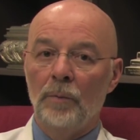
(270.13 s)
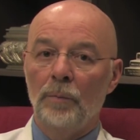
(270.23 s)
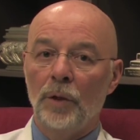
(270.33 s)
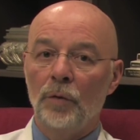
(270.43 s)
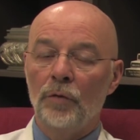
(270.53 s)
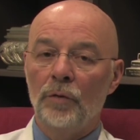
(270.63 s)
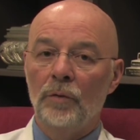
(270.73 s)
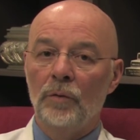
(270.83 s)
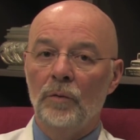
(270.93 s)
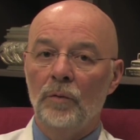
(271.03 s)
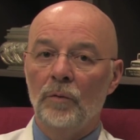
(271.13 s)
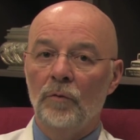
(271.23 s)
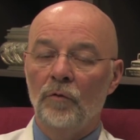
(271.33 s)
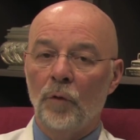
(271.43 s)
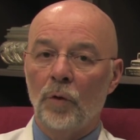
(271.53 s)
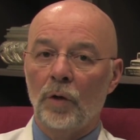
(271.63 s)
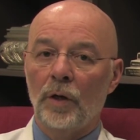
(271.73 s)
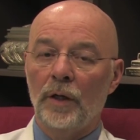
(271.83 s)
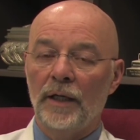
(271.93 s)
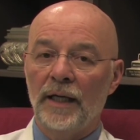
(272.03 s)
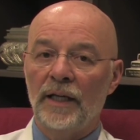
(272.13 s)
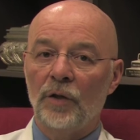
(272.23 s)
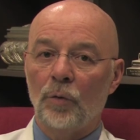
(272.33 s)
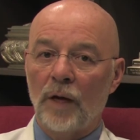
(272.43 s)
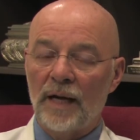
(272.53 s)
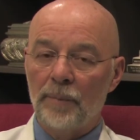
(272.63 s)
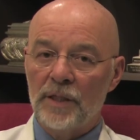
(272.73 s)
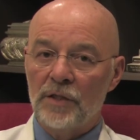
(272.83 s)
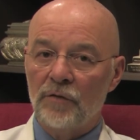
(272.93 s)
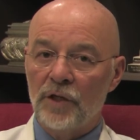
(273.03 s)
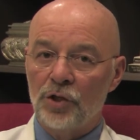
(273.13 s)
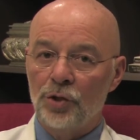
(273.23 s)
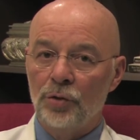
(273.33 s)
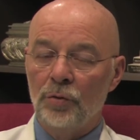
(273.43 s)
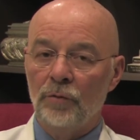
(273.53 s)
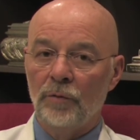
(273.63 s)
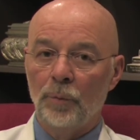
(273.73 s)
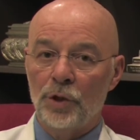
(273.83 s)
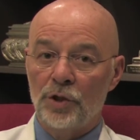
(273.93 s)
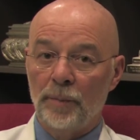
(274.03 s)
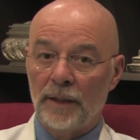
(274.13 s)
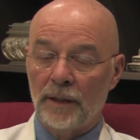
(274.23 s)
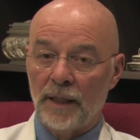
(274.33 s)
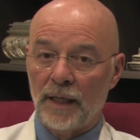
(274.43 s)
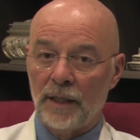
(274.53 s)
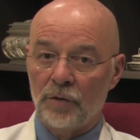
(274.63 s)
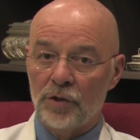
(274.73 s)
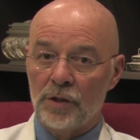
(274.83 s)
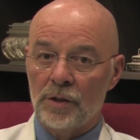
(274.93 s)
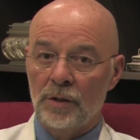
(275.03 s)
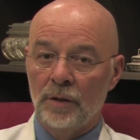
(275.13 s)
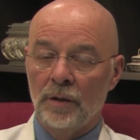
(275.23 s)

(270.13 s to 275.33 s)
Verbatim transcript: both for getting the right piece of tissue from which to make the diagnosis